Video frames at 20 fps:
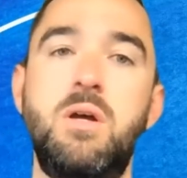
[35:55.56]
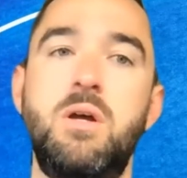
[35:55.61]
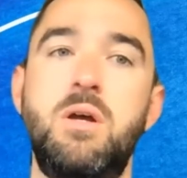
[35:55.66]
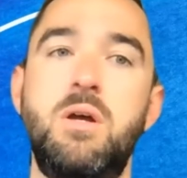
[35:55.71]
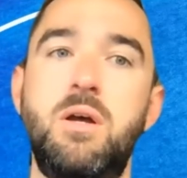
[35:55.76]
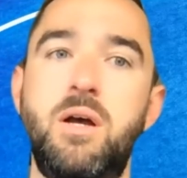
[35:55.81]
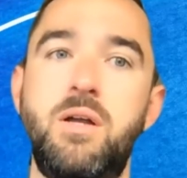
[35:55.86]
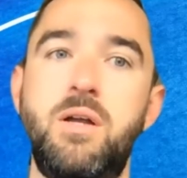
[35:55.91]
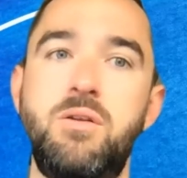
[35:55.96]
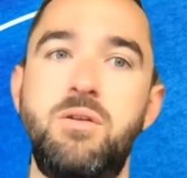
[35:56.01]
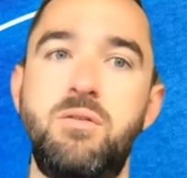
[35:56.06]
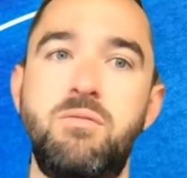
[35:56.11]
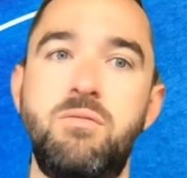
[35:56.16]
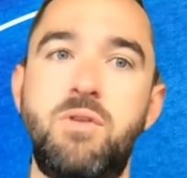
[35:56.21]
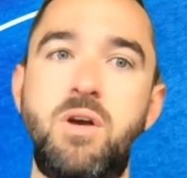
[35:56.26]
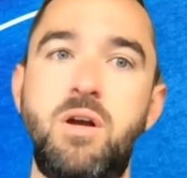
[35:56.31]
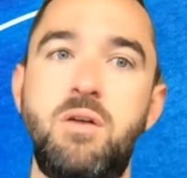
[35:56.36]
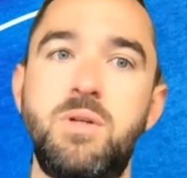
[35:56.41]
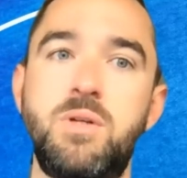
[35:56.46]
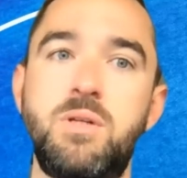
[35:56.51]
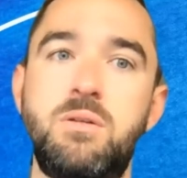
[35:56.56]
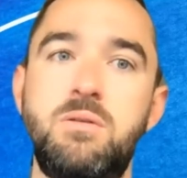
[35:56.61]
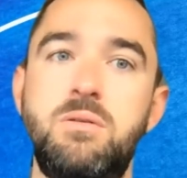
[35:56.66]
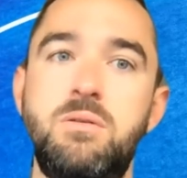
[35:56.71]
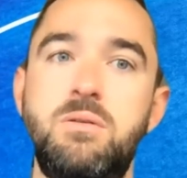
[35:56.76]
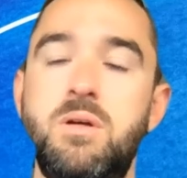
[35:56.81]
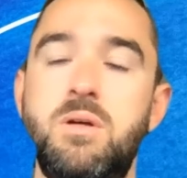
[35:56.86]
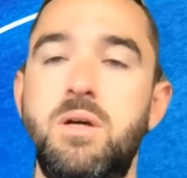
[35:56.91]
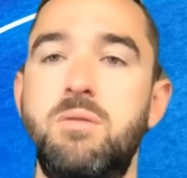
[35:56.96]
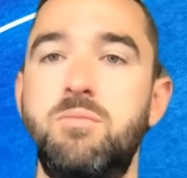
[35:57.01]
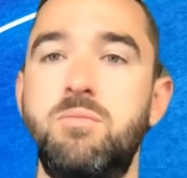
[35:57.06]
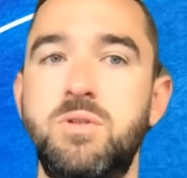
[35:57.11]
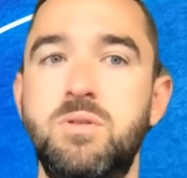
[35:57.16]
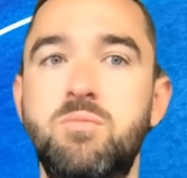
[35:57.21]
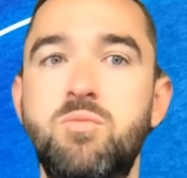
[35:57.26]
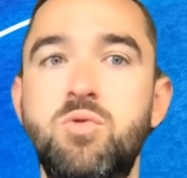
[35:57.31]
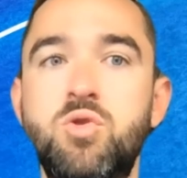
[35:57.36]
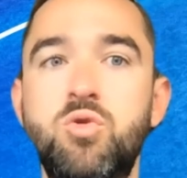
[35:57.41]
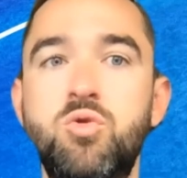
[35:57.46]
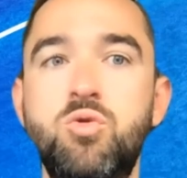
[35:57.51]
in your environment, with
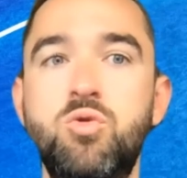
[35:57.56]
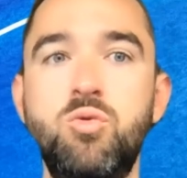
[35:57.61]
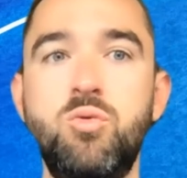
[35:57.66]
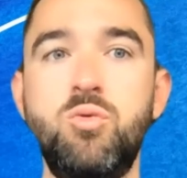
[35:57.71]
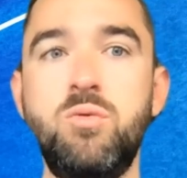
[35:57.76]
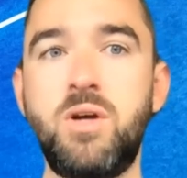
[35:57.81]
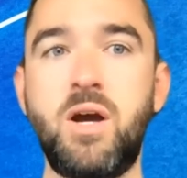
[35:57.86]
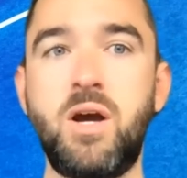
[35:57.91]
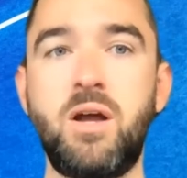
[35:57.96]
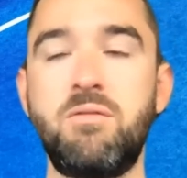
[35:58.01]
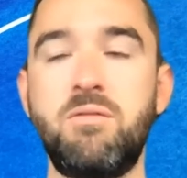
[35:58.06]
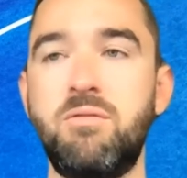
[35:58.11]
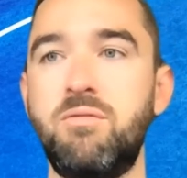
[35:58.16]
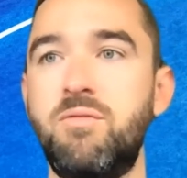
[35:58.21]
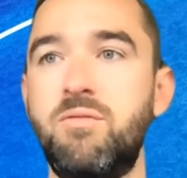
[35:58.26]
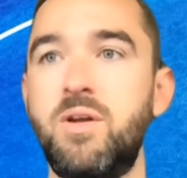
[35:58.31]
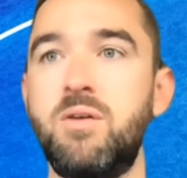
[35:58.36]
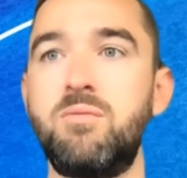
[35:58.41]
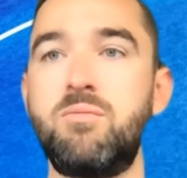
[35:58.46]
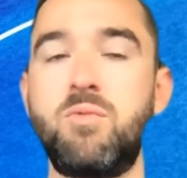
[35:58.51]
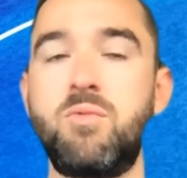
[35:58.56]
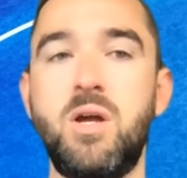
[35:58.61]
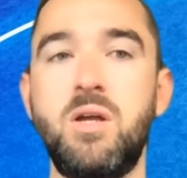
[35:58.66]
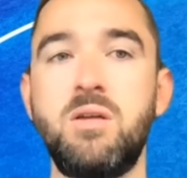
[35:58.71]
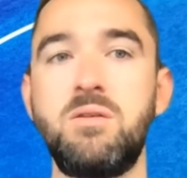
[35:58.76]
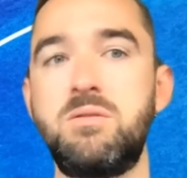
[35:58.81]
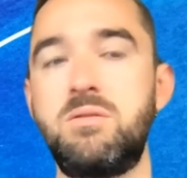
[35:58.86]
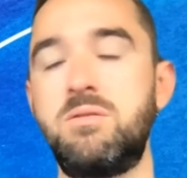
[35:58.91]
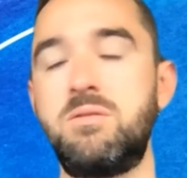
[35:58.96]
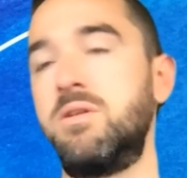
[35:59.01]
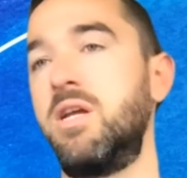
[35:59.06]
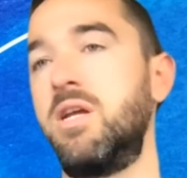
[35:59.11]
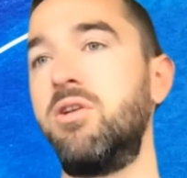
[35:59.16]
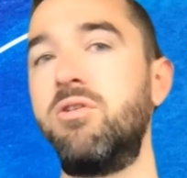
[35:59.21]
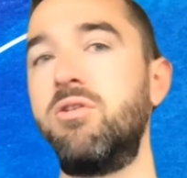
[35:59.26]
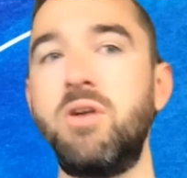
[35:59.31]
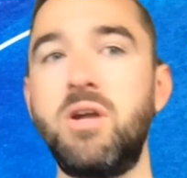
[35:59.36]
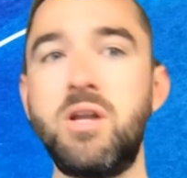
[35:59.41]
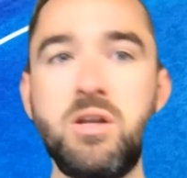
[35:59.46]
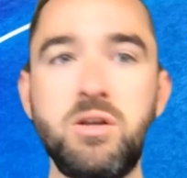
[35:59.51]
some new kind of fangled ways,
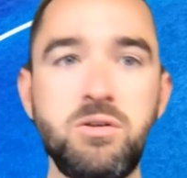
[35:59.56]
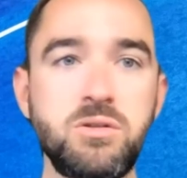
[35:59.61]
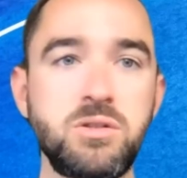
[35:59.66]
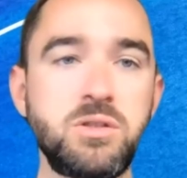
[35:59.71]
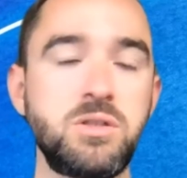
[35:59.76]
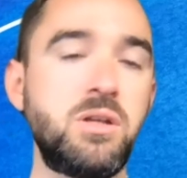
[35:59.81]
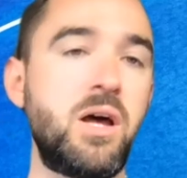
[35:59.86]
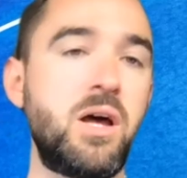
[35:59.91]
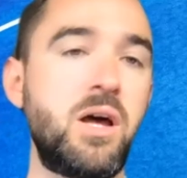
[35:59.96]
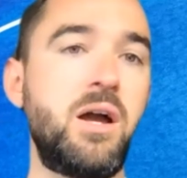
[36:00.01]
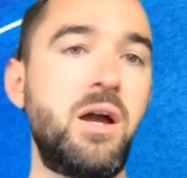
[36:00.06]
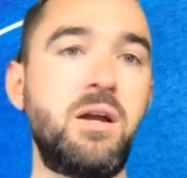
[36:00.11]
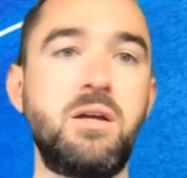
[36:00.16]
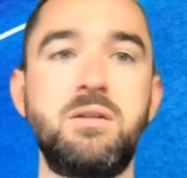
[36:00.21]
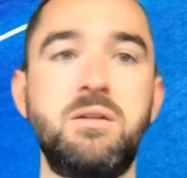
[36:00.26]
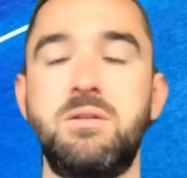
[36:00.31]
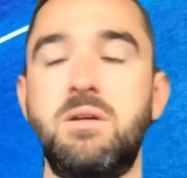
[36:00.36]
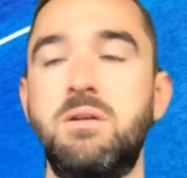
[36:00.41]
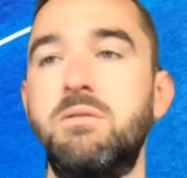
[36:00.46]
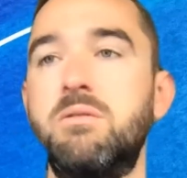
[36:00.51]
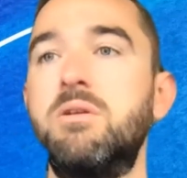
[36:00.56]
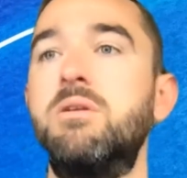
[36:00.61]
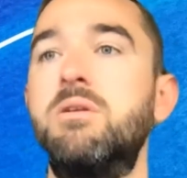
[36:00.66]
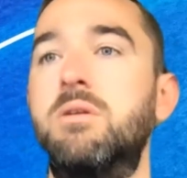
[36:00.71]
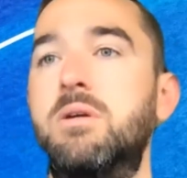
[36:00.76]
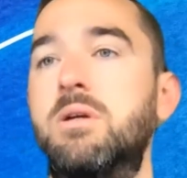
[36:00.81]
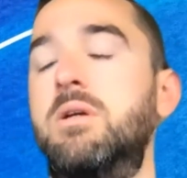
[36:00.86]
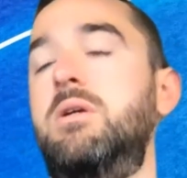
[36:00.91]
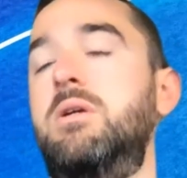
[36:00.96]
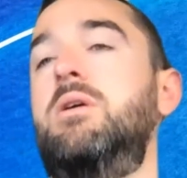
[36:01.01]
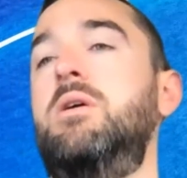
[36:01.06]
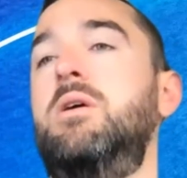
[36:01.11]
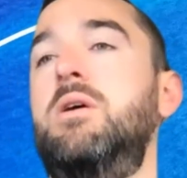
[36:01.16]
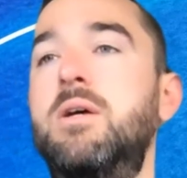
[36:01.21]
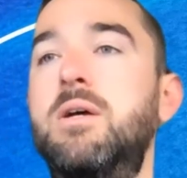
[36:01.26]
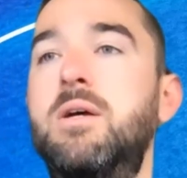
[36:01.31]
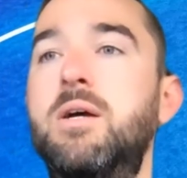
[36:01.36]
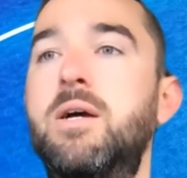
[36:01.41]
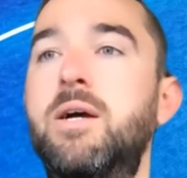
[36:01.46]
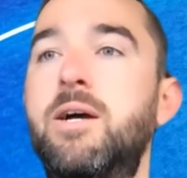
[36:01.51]
integrating your Slack, etc.
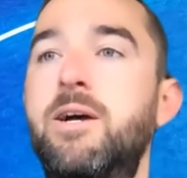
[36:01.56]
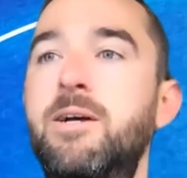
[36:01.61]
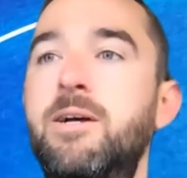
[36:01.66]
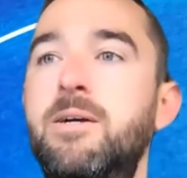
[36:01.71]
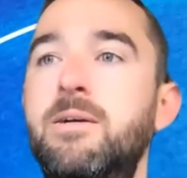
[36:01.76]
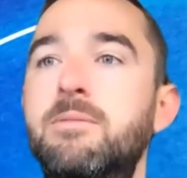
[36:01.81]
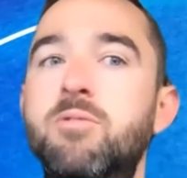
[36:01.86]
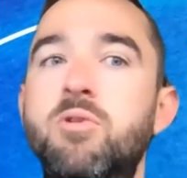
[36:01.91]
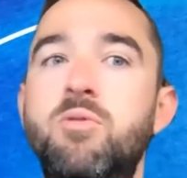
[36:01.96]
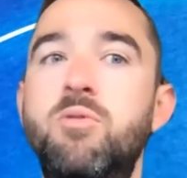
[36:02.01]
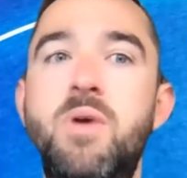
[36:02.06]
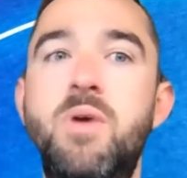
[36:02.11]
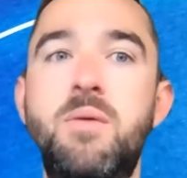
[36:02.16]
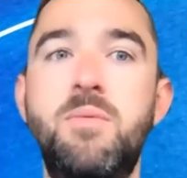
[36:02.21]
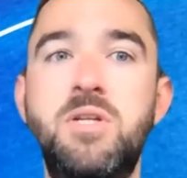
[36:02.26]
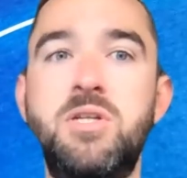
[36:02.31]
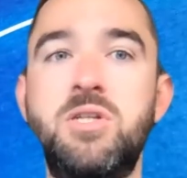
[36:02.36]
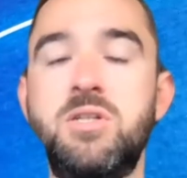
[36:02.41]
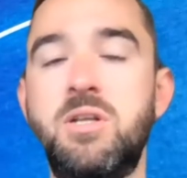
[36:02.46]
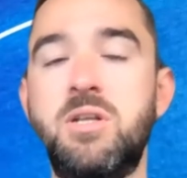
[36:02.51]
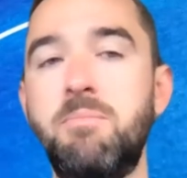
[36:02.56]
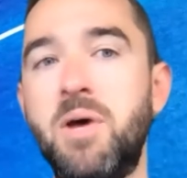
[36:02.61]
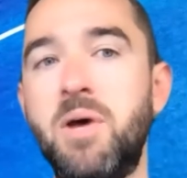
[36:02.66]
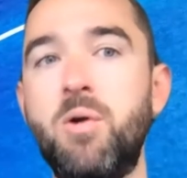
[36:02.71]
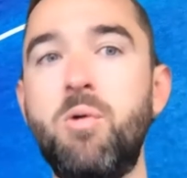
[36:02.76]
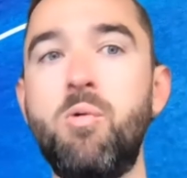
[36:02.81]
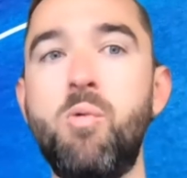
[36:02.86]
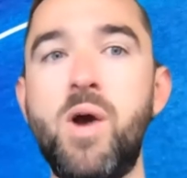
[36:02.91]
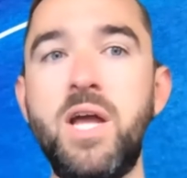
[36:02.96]
Or maybe just a better way